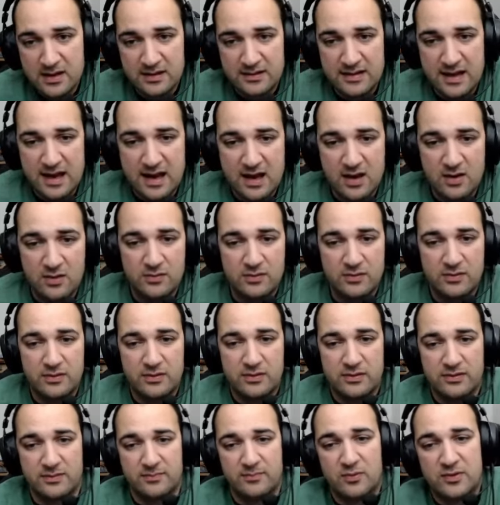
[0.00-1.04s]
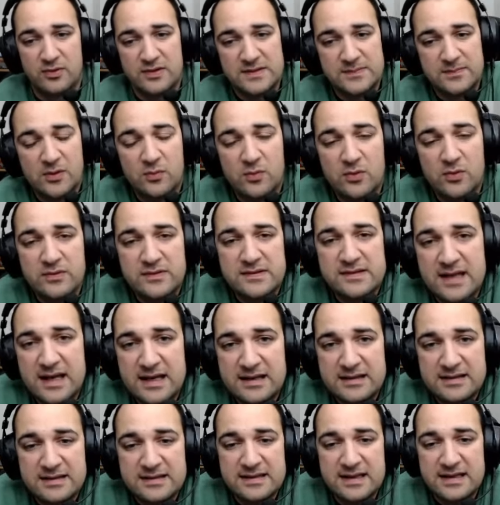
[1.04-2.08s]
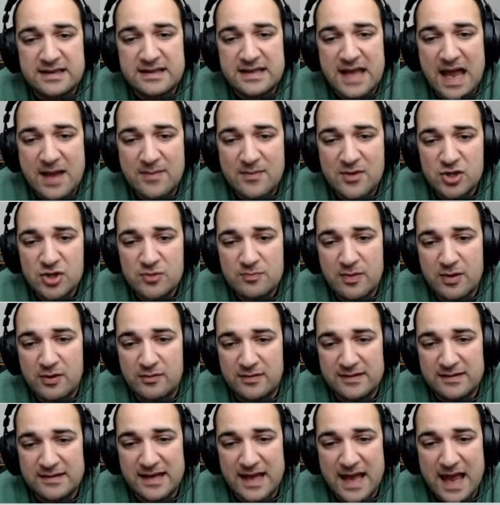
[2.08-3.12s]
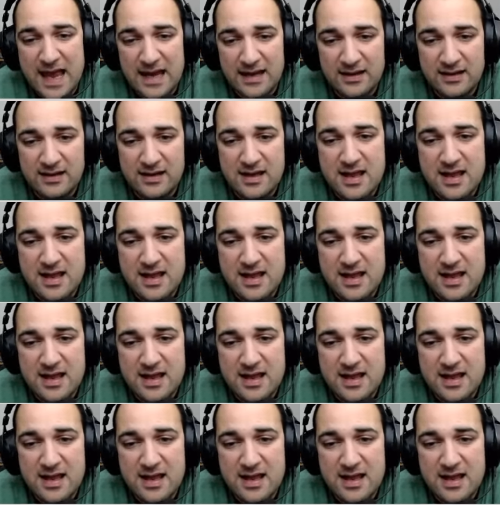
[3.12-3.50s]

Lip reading: Now, the points per wound stat is a damage per attack